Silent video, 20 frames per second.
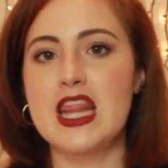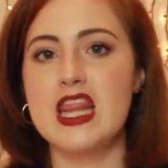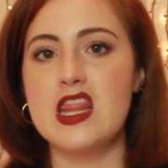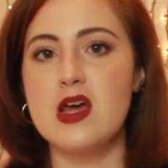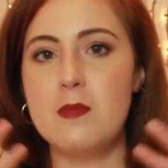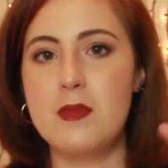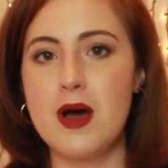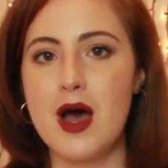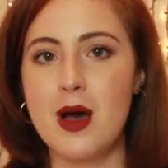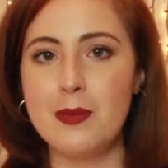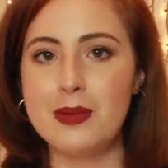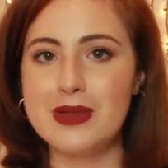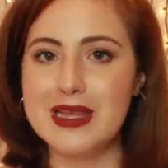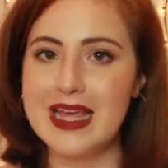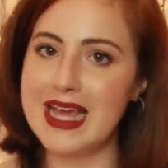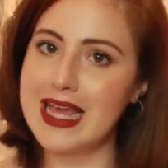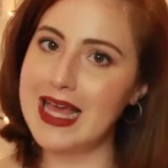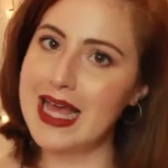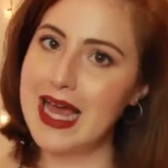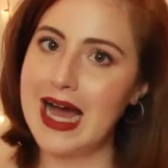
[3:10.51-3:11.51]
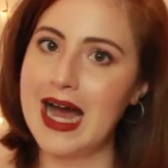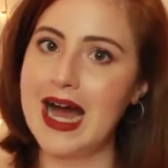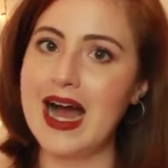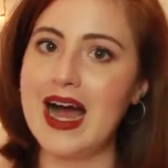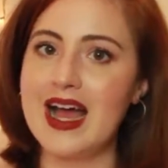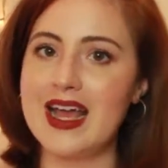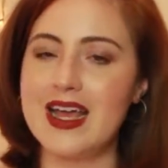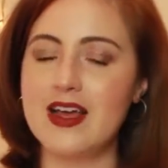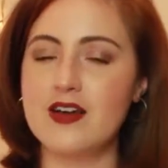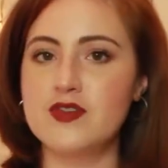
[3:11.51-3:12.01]
the public
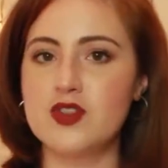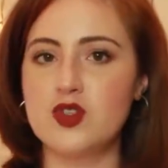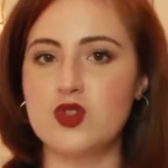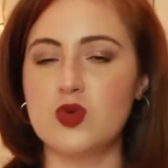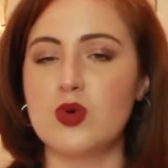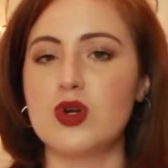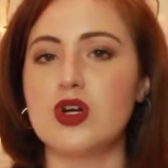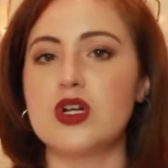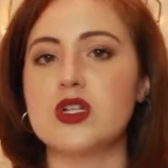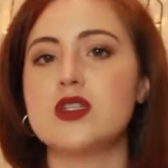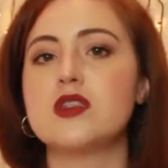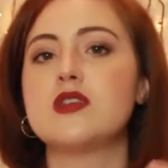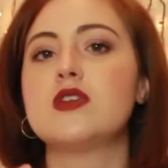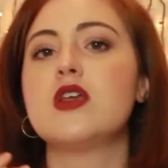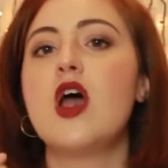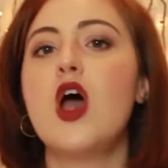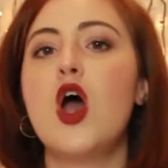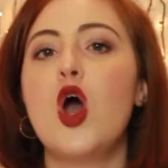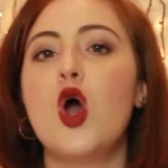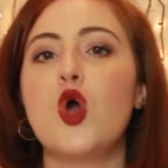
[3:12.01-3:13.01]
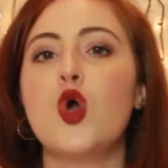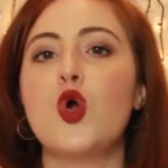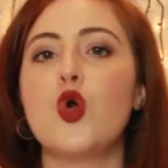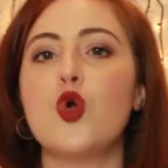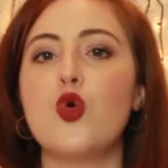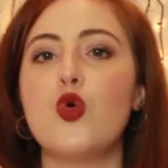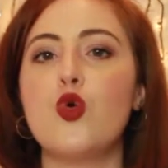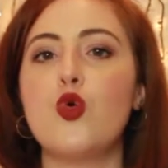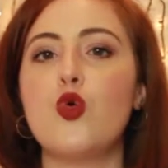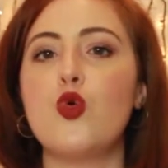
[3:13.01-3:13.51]
eye of sorts
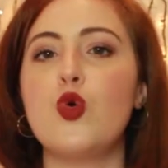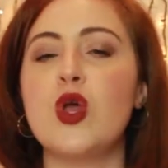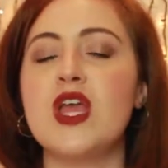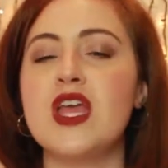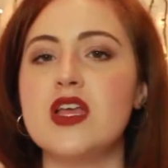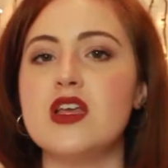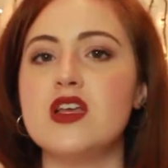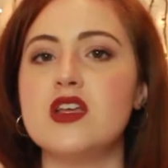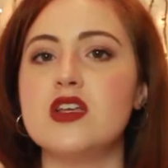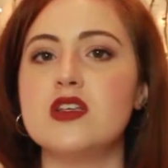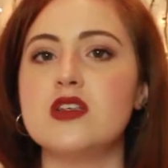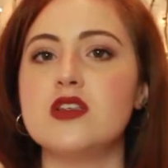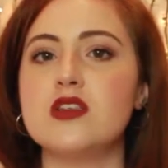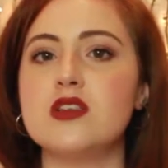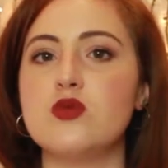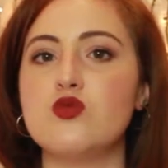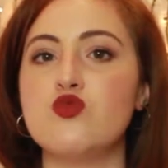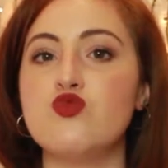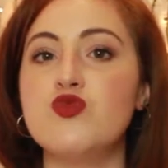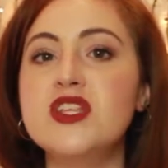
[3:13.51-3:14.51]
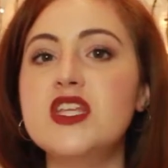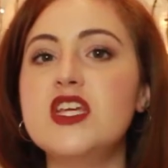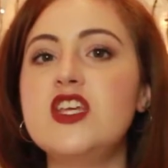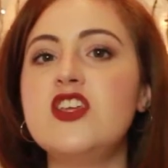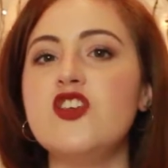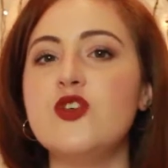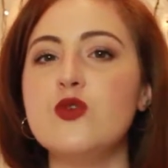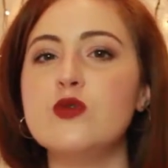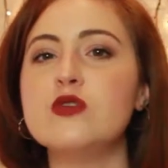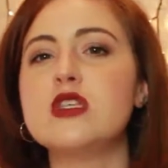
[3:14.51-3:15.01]
who is really
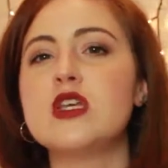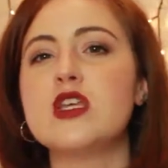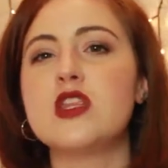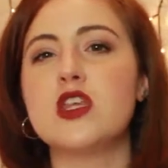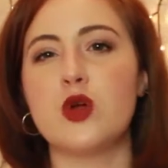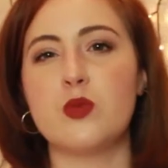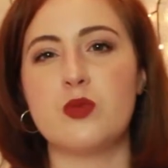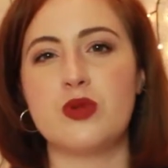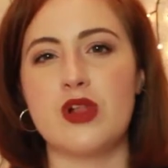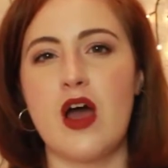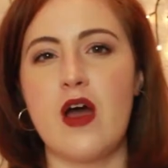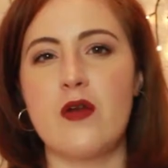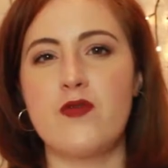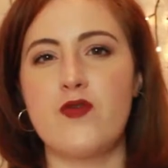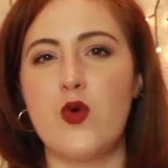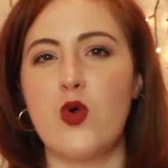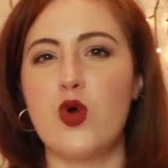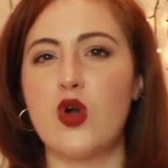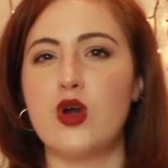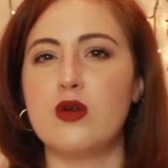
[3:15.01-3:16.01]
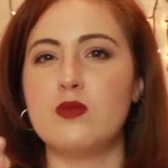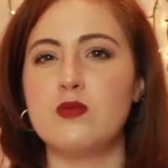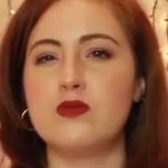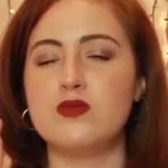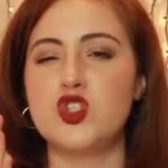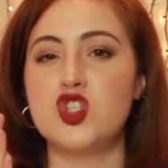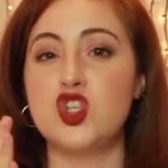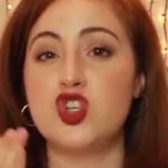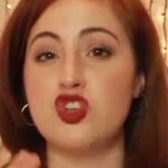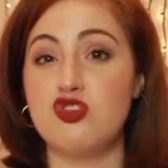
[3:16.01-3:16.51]
using their
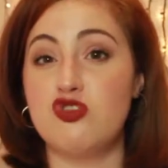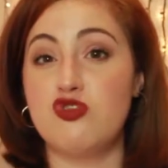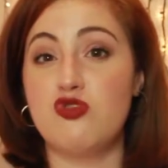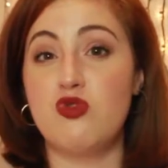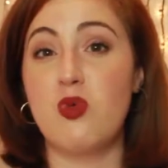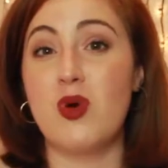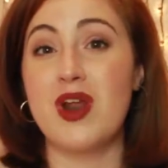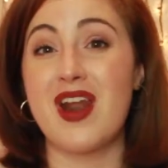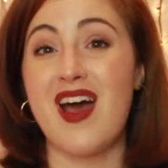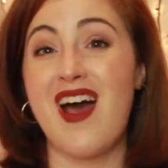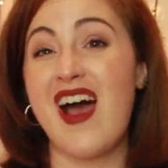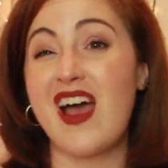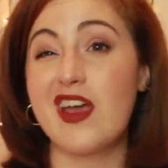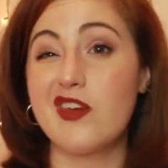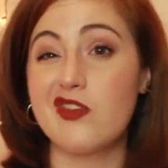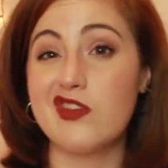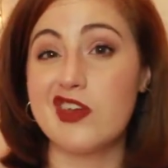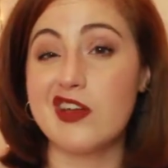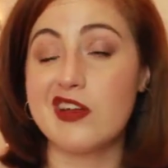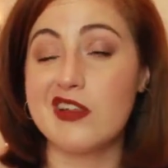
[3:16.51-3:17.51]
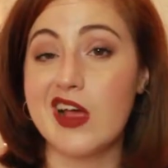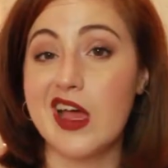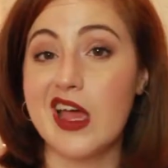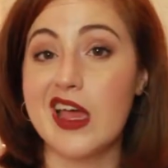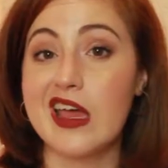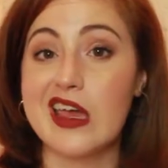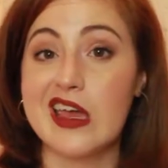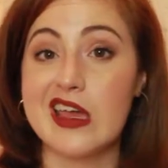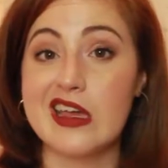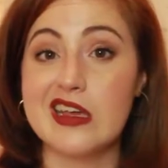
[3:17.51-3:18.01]
platform to what I feel
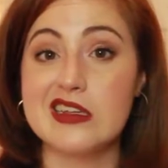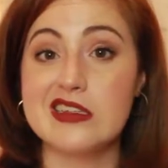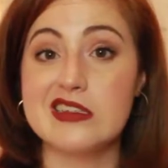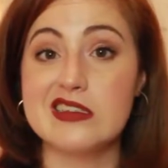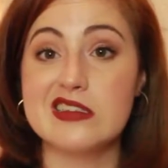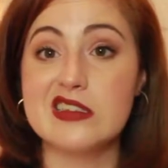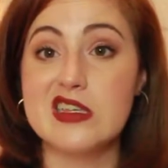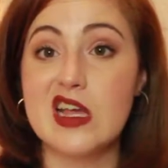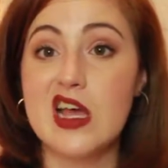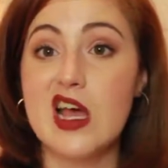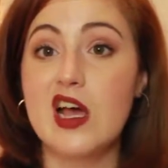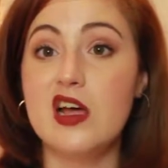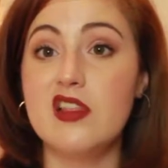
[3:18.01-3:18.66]
like is